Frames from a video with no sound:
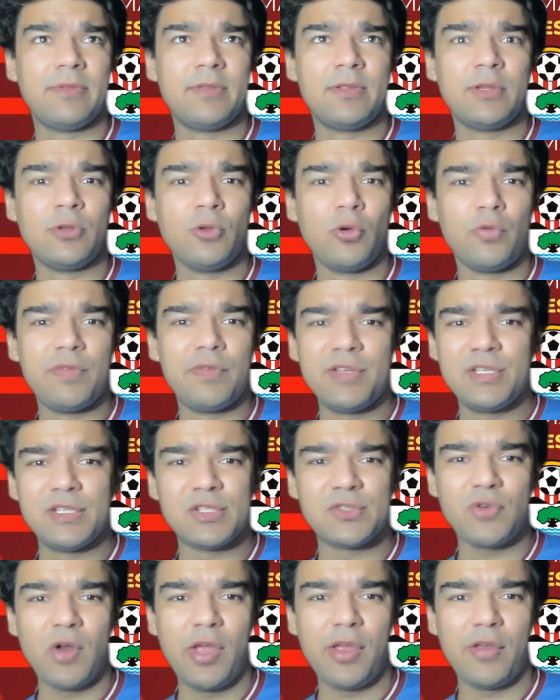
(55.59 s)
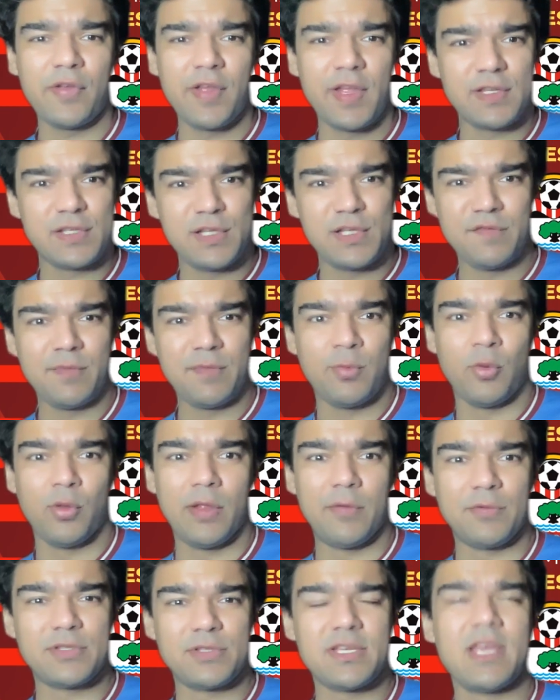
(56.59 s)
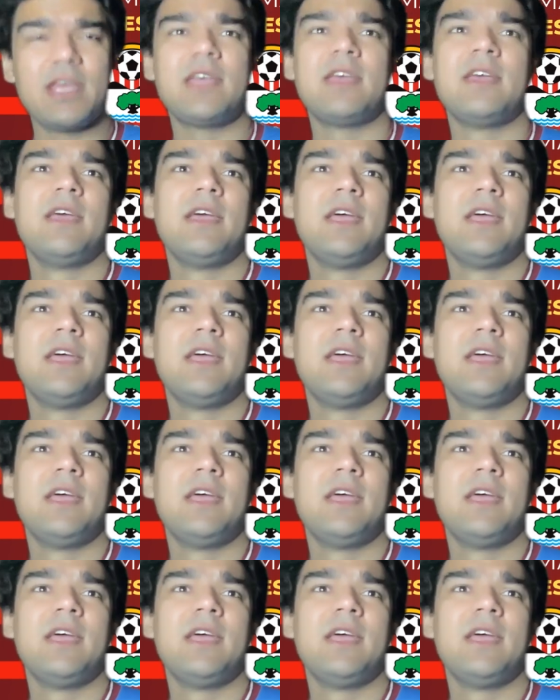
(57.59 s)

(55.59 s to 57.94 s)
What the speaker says: Norwegian striker against Liverpool, I would say.